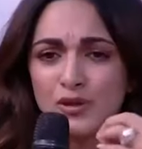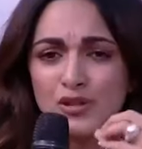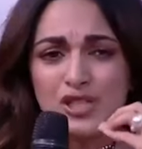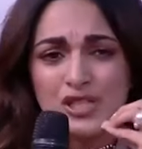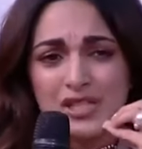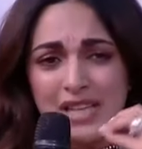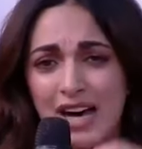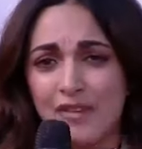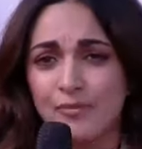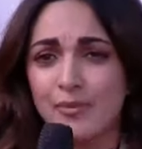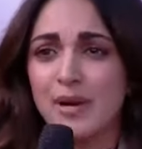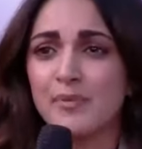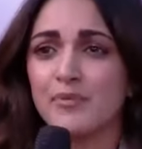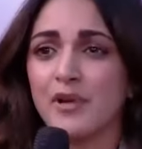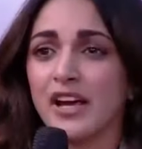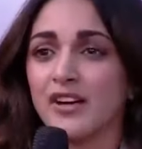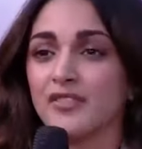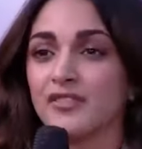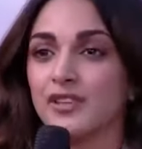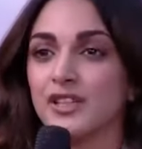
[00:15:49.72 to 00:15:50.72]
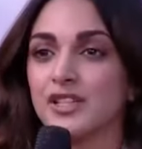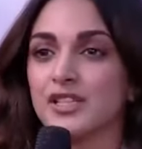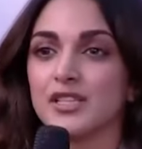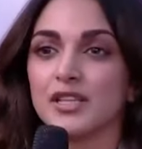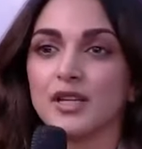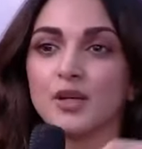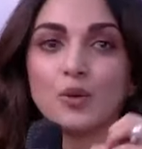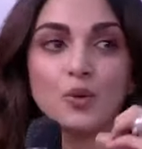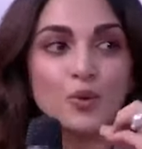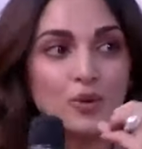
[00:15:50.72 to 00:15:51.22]
know, just have my breakfast,
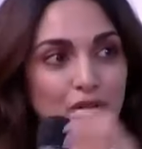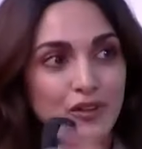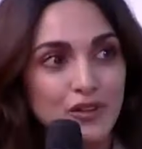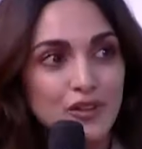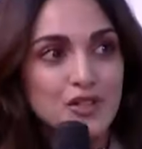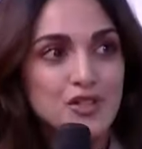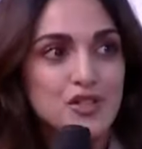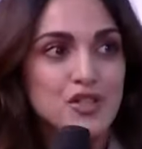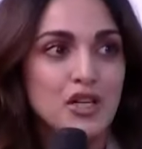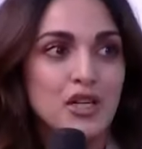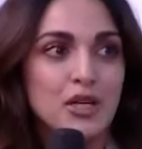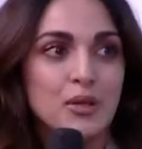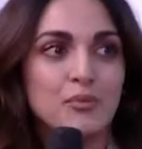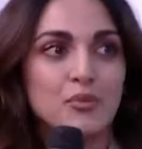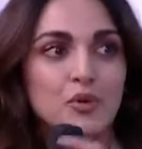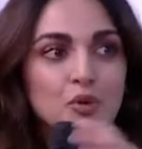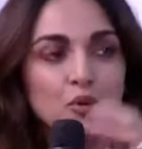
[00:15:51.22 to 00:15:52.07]
then go to the gym,